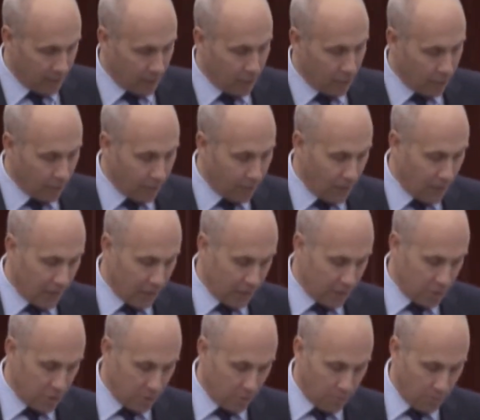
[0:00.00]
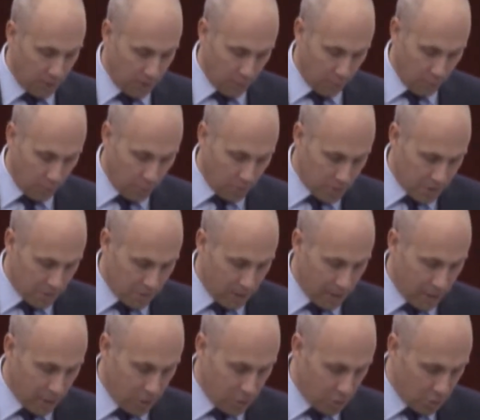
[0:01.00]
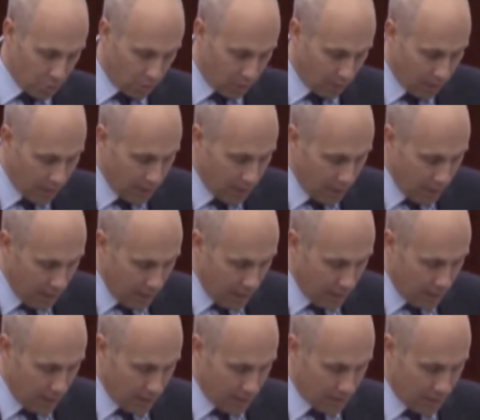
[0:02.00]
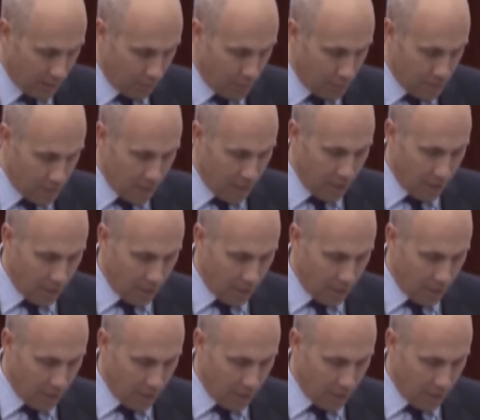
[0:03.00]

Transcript: clarifying and interpreting the rules and making sure that we stay